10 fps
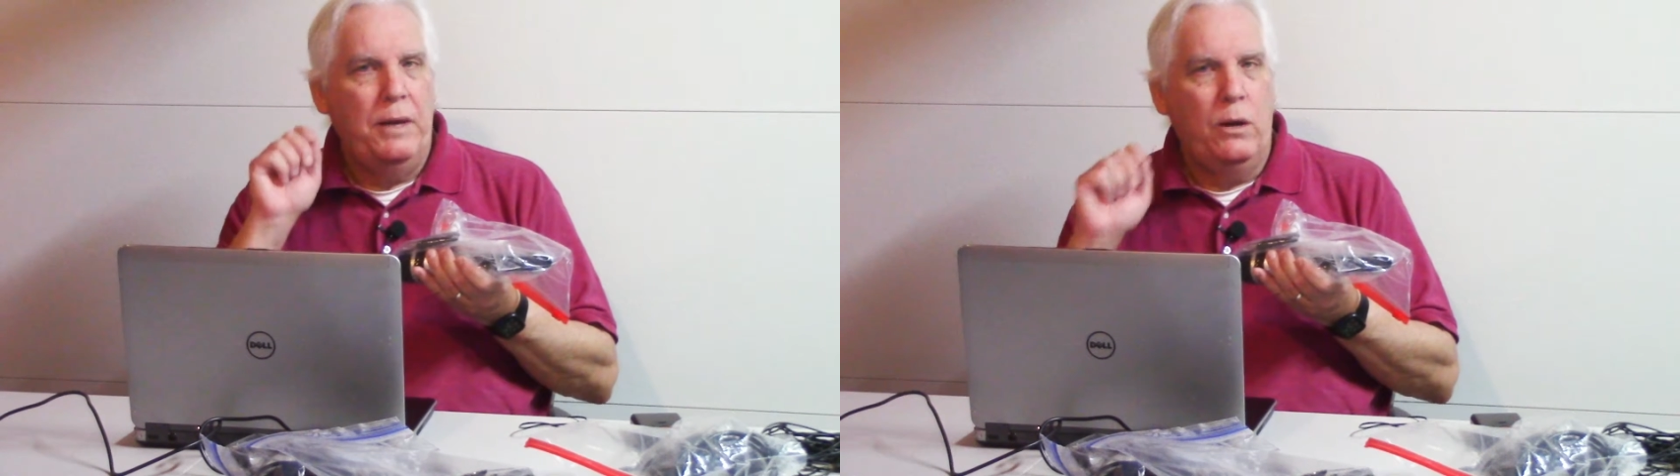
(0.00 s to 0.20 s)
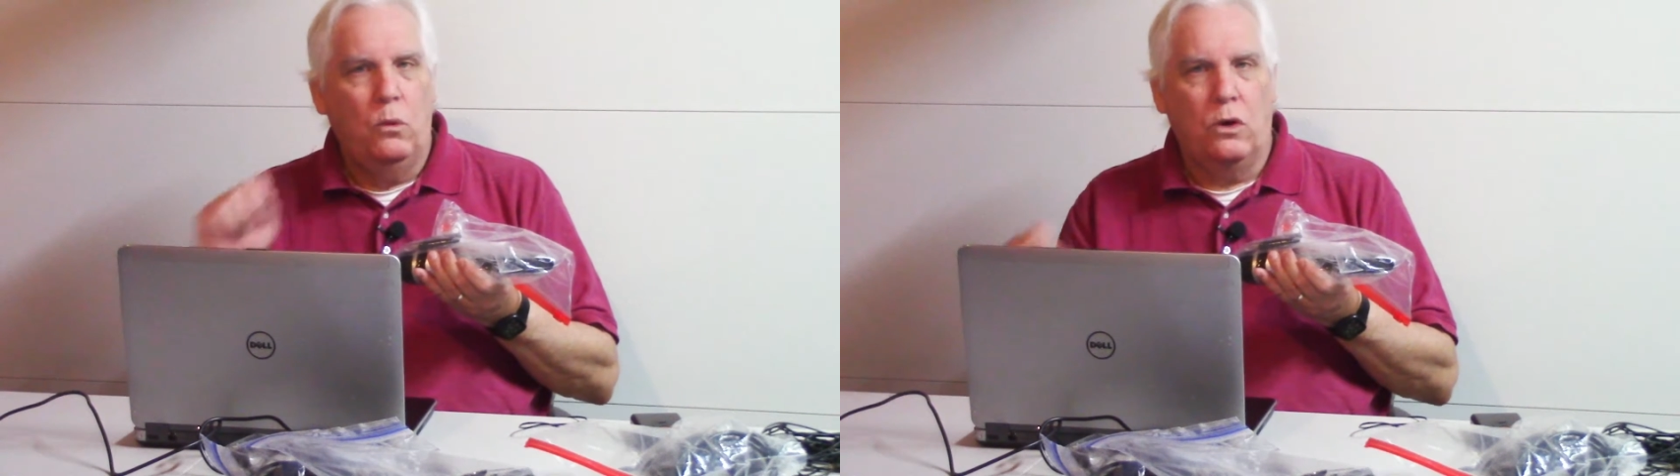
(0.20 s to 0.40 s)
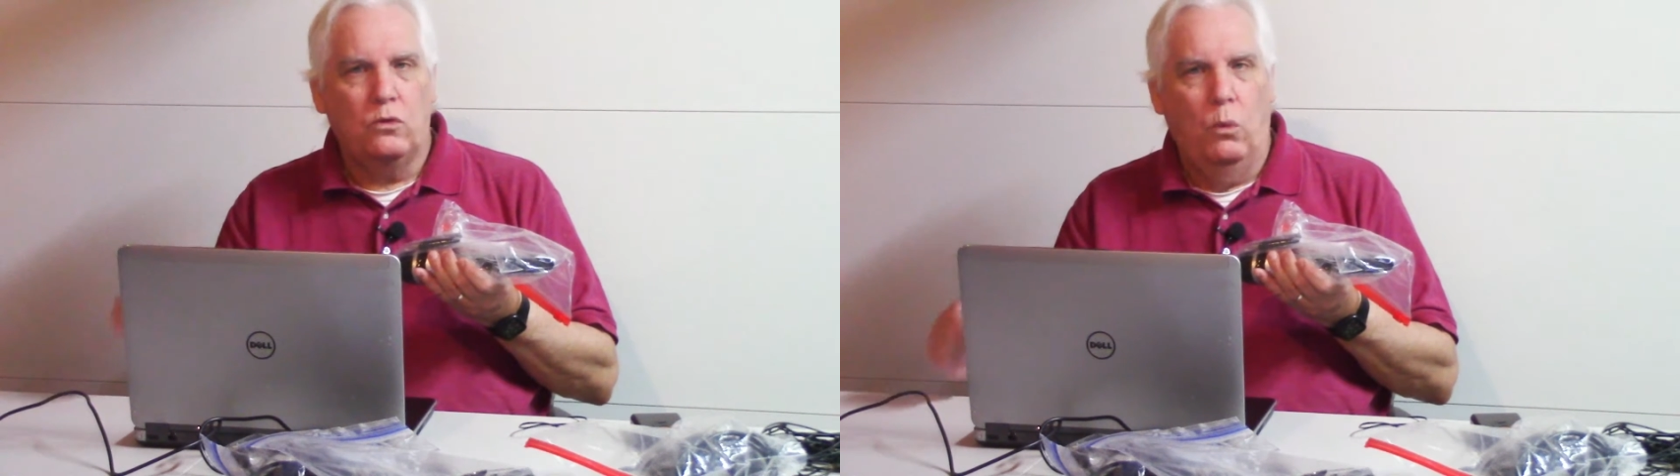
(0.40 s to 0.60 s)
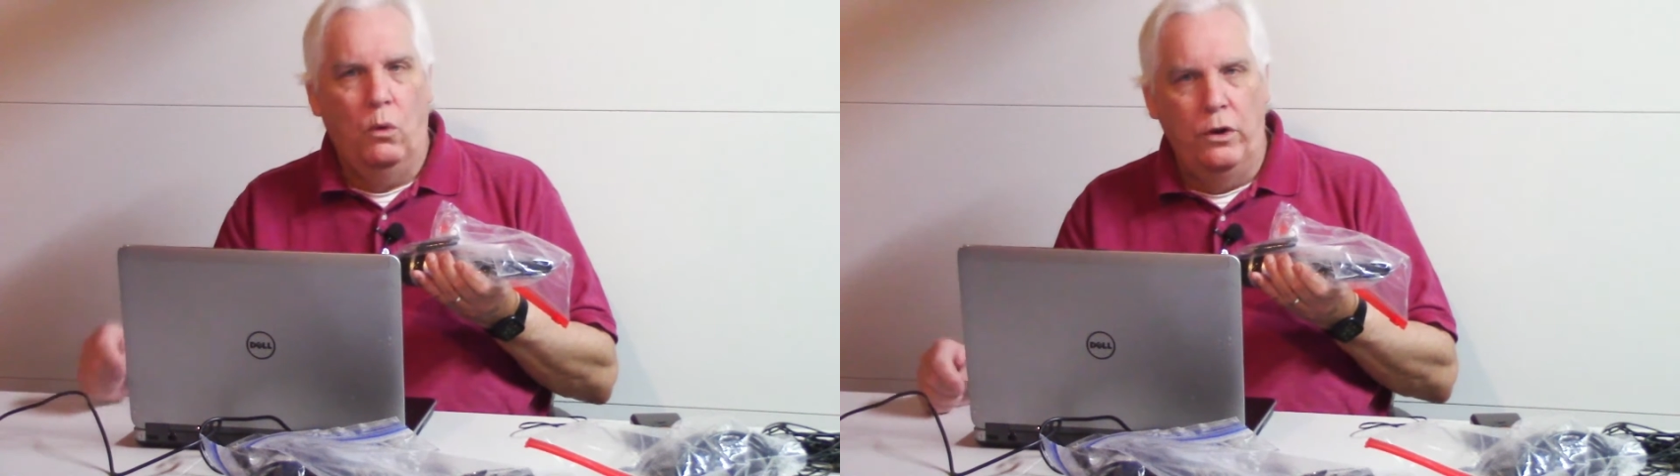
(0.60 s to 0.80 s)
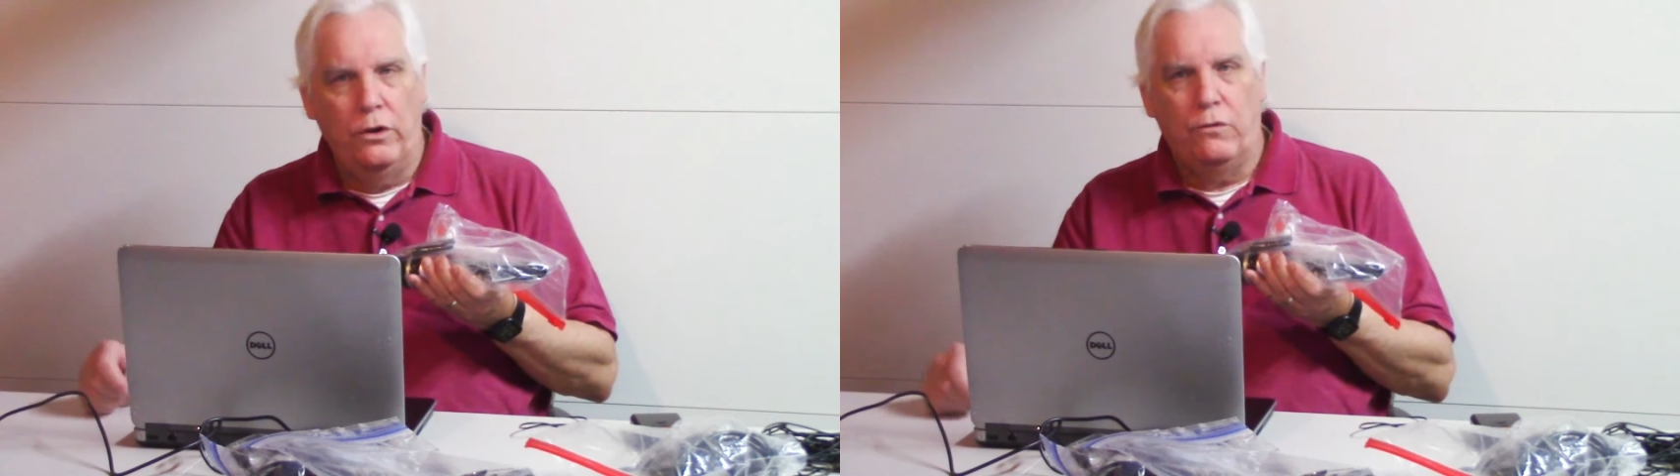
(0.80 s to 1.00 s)
but it works
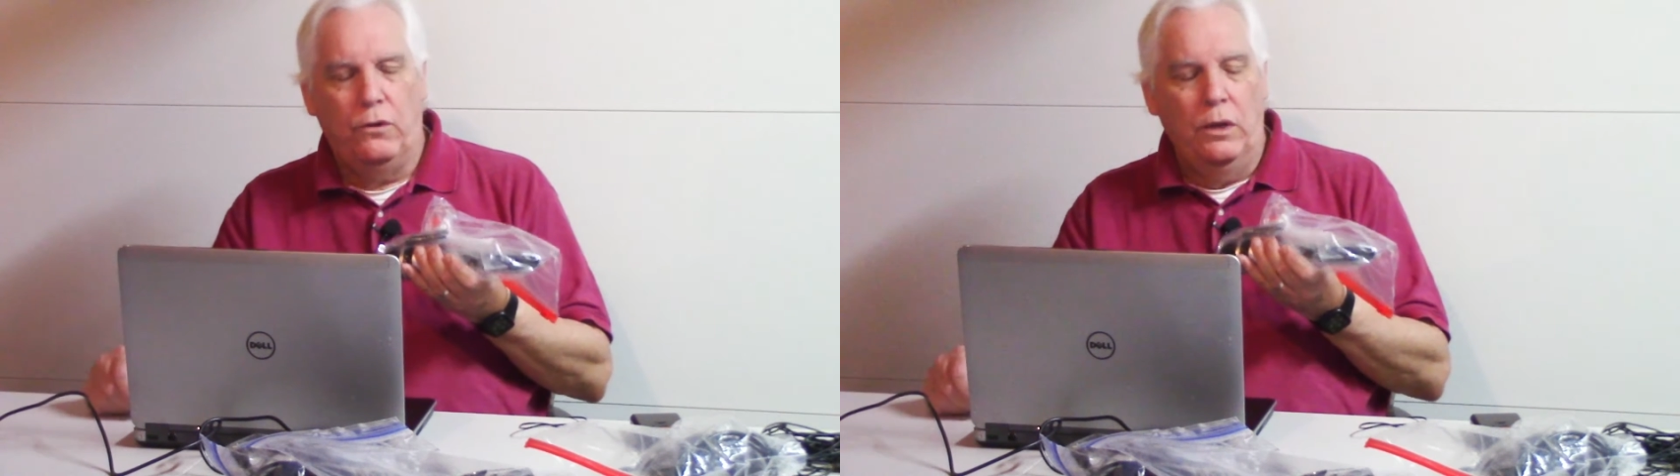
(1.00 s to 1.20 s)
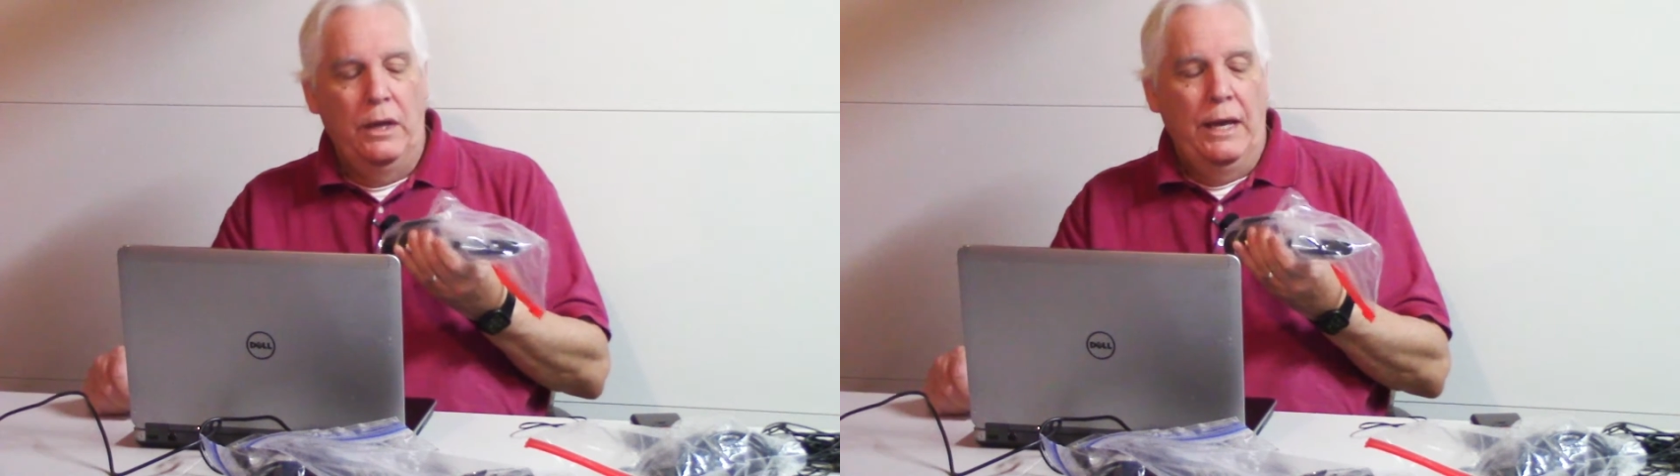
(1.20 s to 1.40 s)
wonderful